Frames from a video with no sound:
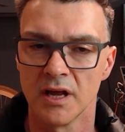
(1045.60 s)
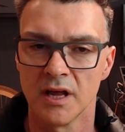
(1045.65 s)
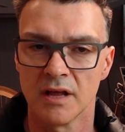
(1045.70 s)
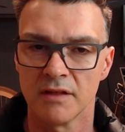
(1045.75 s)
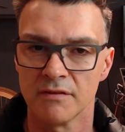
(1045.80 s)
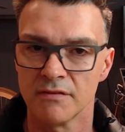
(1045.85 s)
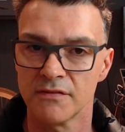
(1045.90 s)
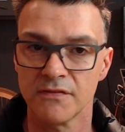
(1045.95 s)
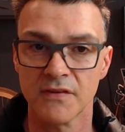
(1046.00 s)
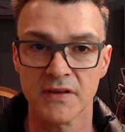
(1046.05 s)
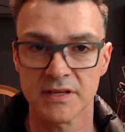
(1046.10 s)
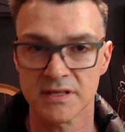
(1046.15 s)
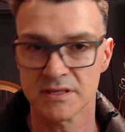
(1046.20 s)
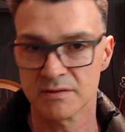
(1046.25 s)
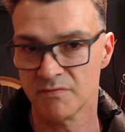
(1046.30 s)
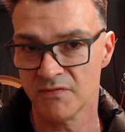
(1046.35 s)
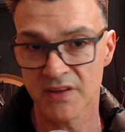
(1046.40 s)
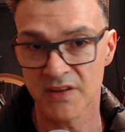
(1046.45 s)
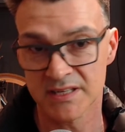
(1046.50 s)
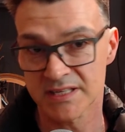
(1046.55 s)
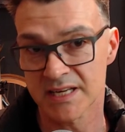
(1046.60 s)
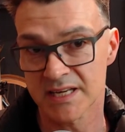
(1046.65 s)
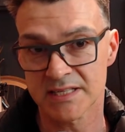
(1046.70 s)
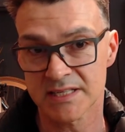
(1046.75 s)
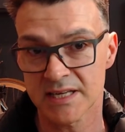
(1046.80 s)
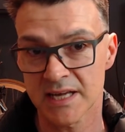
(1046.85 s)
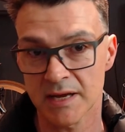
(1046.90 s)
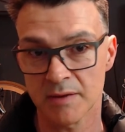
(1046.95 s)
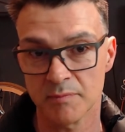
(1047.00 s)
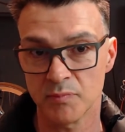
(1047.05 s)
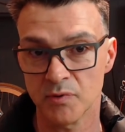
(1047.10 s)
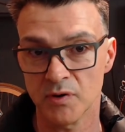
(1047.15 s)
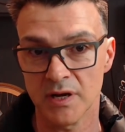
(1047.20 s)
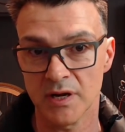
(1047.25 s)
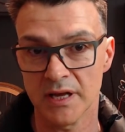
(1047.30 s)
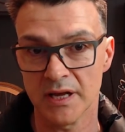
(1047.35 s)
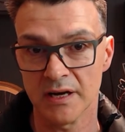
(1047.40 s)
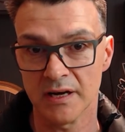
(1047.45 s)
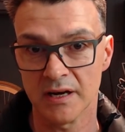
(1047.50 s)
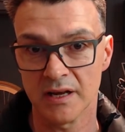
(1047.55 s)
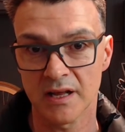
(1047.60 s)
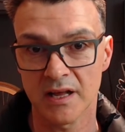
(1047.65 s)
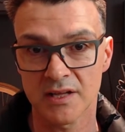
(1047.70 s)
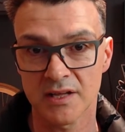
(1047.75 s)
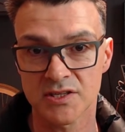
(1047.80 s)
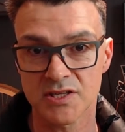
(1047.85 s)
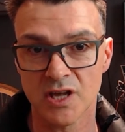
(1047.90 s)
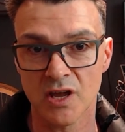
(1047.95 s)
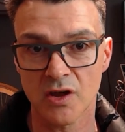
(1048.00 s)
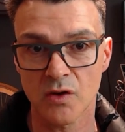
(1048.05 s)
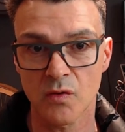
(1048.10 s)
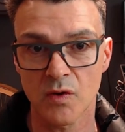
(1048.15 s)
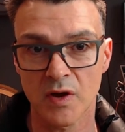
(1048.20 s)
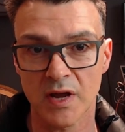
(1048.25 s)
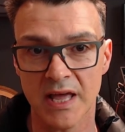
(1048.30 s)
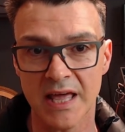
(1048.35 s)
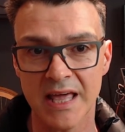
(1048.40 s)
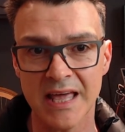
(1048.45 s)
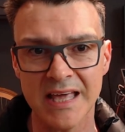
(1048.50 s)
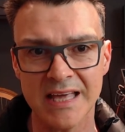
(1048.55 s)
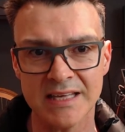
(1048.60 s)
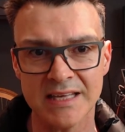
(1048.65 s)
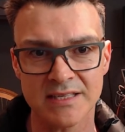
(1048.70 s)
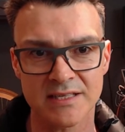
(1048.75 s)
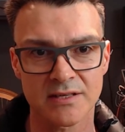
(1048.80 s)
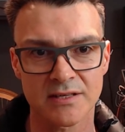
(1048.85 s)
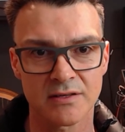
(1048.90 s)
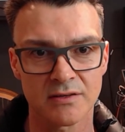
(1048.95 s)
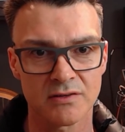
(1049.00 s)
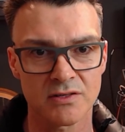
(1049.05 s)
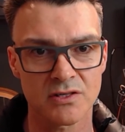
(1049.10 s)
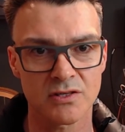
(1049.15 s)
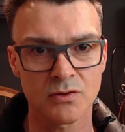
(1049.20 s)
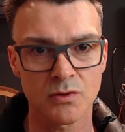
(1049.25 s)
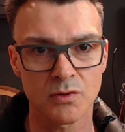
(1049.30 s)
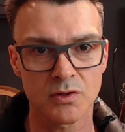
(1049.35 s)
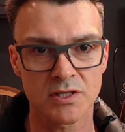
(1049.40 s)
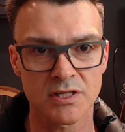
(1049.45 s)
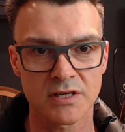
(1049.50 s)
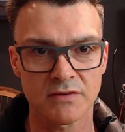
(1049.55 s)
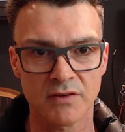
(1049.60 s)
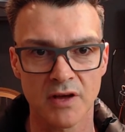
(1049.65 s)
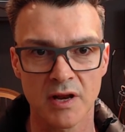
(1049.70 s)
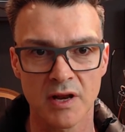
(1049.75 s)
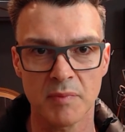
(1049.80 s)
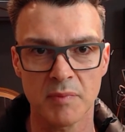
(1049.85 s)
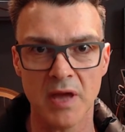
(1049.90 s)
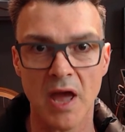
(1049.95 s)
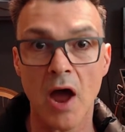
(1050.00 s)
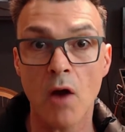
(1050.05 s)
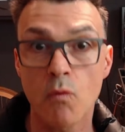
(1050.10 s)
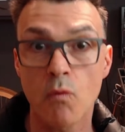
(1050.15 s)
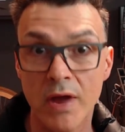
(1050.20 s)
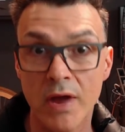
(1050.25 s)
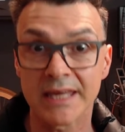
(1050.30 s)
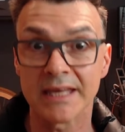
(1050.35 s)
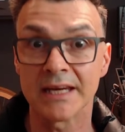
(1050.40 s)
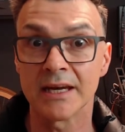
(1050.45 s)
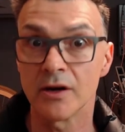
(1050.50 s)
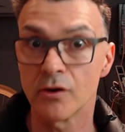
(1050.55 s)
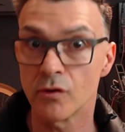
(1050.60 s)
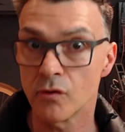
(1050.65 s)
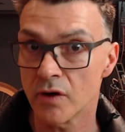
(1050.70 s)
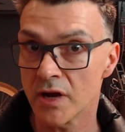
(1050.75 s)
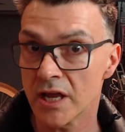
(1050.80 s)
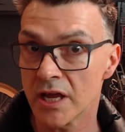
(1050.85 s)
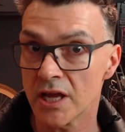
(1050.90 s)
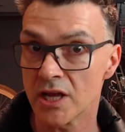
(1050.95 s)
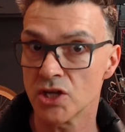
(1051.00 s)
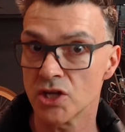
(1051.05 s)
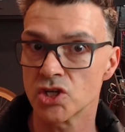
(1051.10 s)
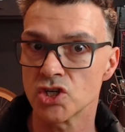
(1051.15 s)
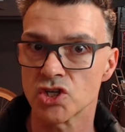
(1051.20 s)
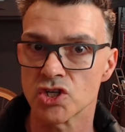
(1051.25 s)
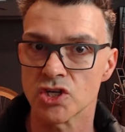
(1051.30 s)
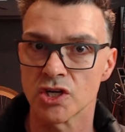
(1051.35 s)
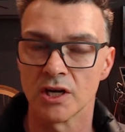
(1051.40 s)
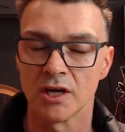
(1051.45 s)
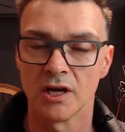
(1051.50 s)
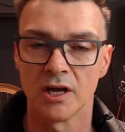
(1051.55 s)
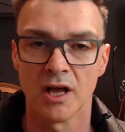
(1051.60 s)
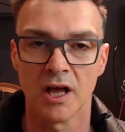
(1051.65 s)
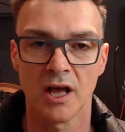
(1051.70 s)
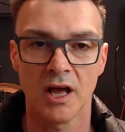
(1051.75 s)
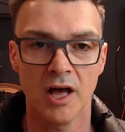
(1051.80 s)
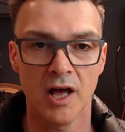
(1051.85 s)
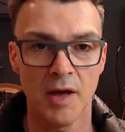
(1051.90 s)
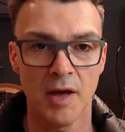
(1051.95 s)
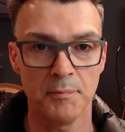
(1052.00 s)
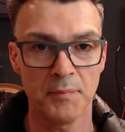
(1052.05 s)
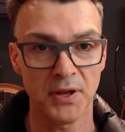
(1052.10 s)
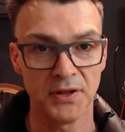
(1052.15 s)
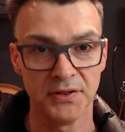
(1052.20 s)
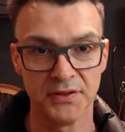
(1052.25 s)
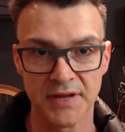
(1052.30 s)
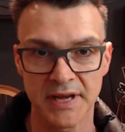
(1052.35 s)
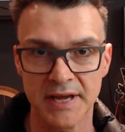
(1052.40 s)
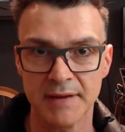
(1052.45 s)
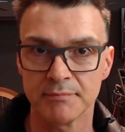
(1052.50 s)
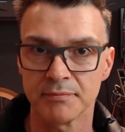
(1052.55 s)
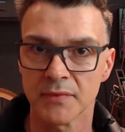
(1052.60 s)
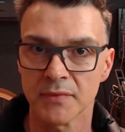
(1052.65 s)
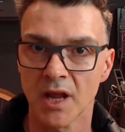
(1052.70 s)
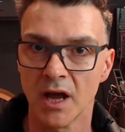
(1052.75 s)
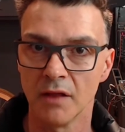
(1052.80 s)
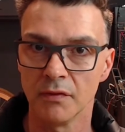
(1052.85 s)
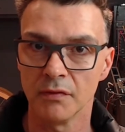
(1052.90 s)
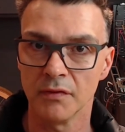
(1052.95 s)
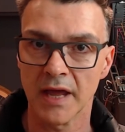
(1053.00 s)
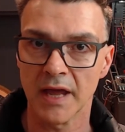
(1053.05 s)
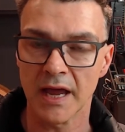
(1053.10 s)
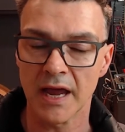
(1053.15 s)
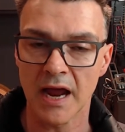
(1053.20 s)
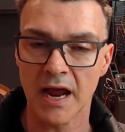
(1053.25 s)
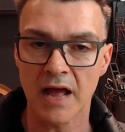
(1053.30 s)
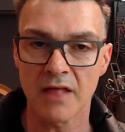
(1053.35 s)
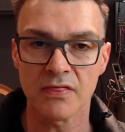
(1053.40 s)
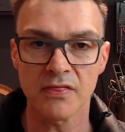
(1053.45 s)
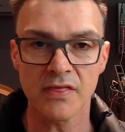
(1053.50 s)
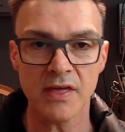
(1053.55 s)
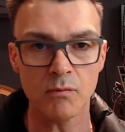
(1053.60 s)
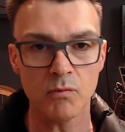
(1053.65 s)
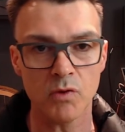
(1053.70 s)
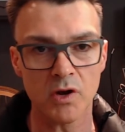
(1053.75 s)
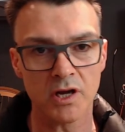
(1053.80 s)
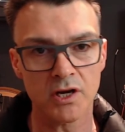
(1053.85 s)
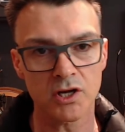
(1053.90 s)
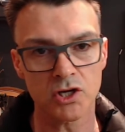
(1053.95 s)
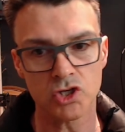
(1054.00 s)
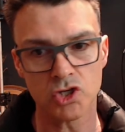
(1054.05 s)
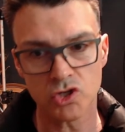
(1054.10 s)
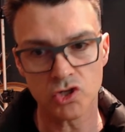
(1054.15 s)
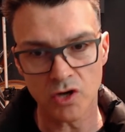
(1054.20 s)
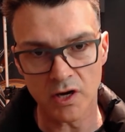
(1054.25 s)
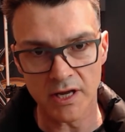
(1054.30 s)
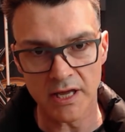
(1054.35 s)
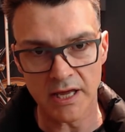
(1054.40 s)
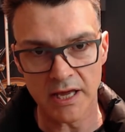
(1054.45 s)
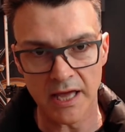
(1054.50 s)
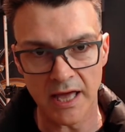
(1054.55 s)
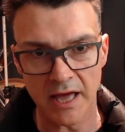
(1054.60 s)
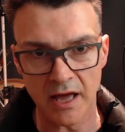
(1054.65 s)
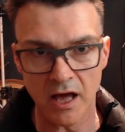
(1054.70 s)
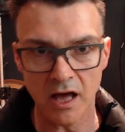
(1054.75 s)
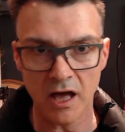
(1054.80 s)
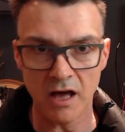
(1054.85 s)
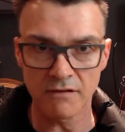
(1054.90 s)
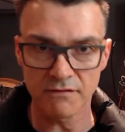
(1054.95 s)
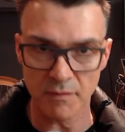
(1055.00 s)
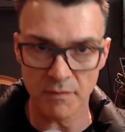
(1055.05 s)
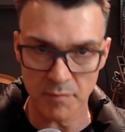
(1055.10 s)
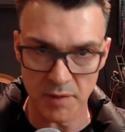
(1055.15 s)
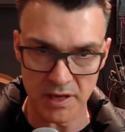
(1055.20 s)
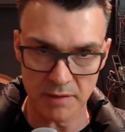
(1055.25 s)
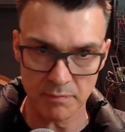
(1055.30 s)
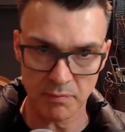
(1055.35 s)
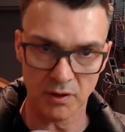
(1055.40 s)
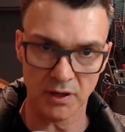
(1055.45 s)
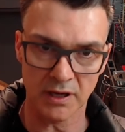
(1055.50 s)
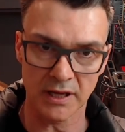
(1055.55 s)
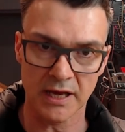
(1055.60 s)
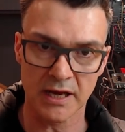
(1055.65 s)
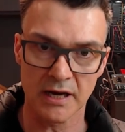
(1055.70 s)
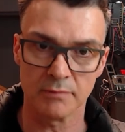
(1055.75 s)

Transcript: Fantastic, brilliant. So he's sort of going to be a regular-ish pundit on there, and then we're going to try and get other people in.